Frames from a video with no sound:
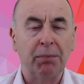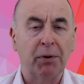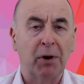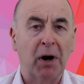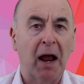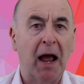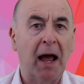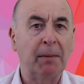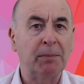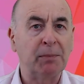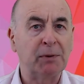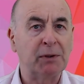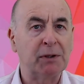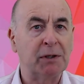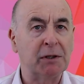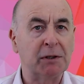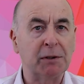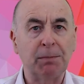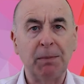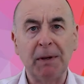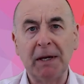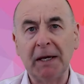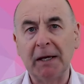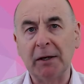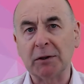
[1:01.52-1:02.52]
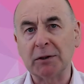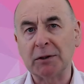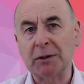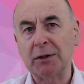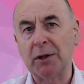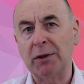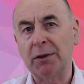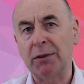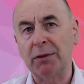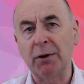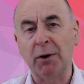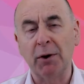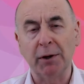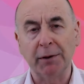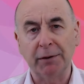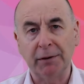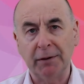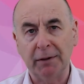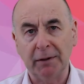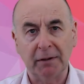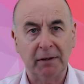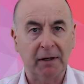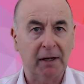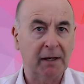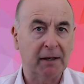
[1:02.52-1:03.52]
perhaps the speakers thought
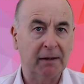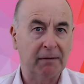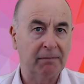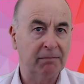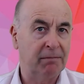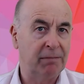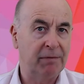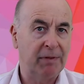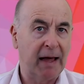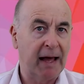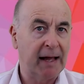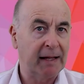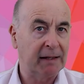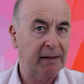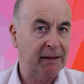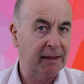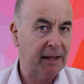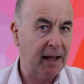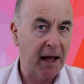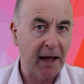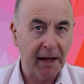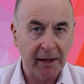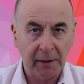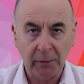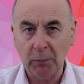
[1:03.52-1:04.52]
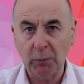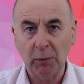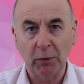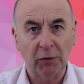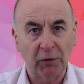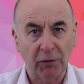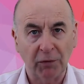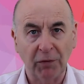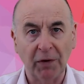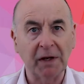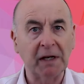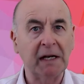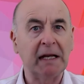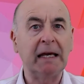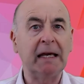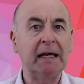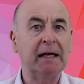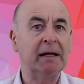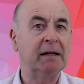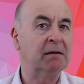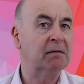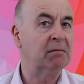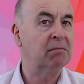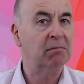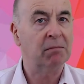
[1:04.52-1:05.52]
that uh, that line was funny
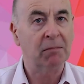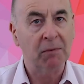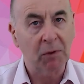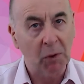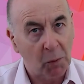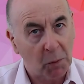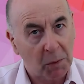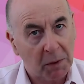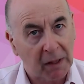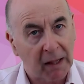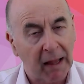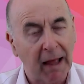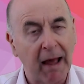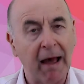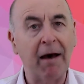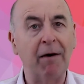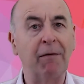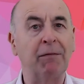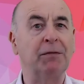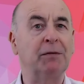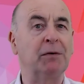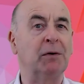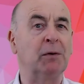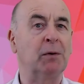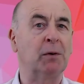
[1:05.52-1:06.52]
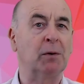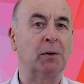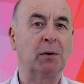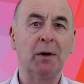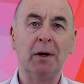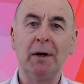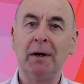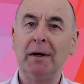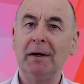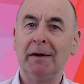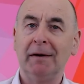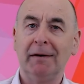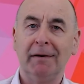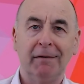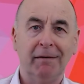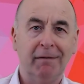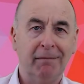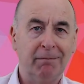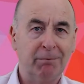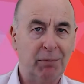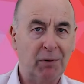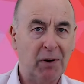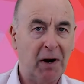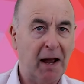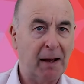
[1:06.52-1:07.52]
and no one laughed, or
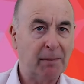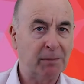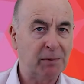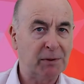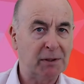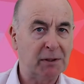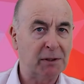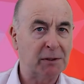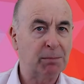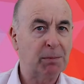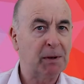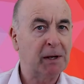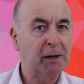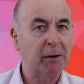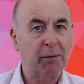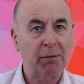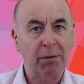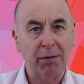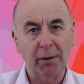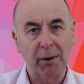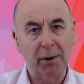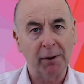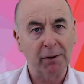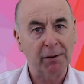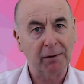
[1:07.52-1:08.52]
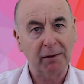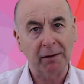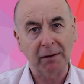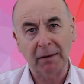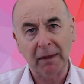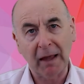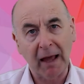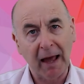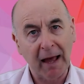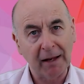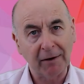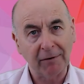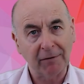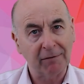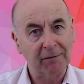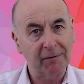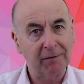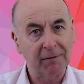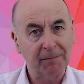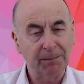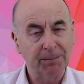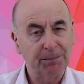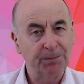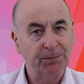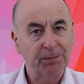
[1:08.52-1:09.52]
perhaps the speaker thought that that
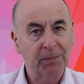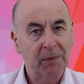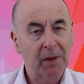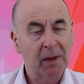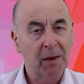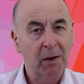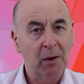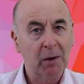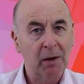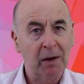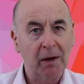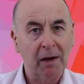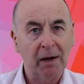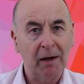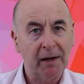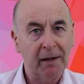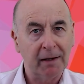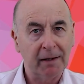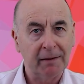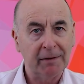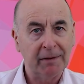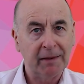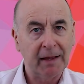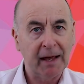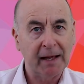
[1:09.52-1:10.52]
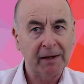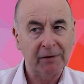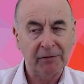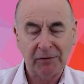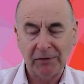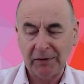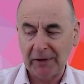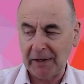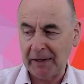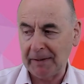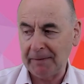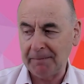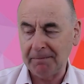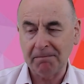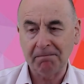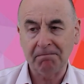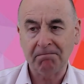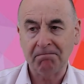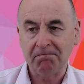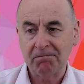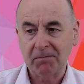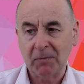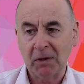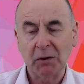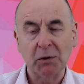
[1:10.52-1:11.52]
uh, that um,
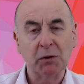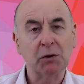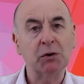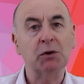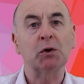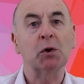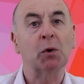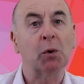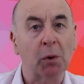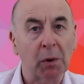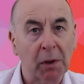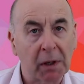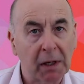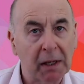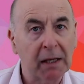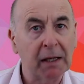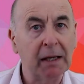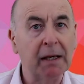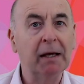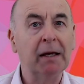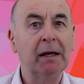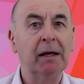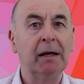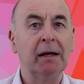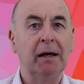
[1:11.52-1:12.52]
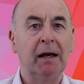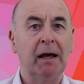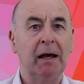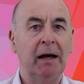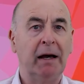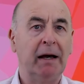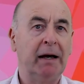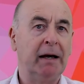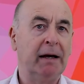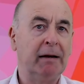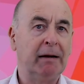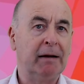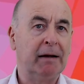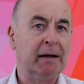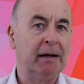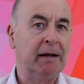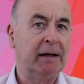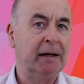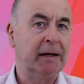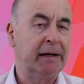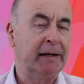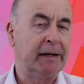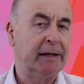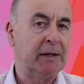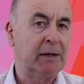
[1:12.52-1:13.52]
story
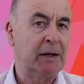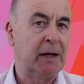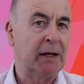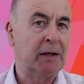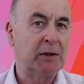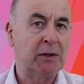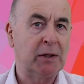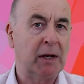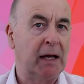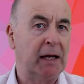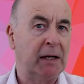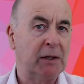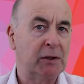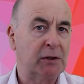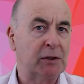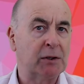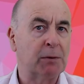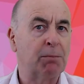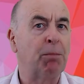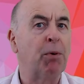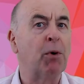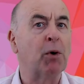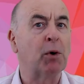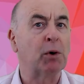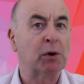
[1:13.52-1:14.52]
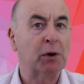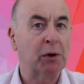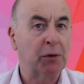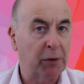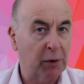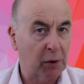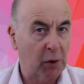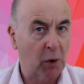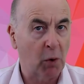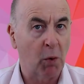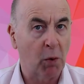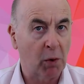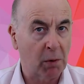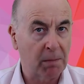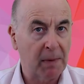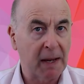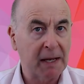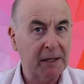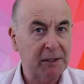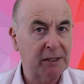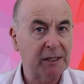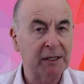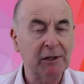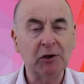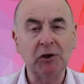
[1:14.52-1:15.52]
uh, uh, supported the core
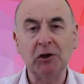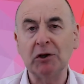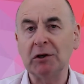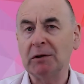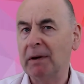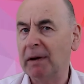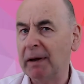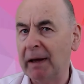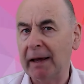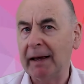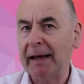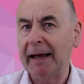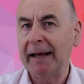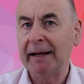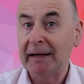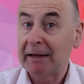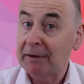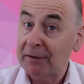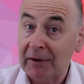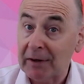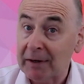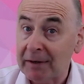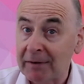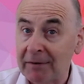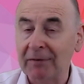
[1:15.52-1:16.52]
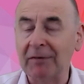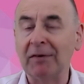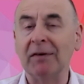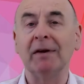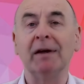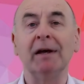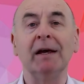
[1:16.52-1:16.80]
message, and it didn't.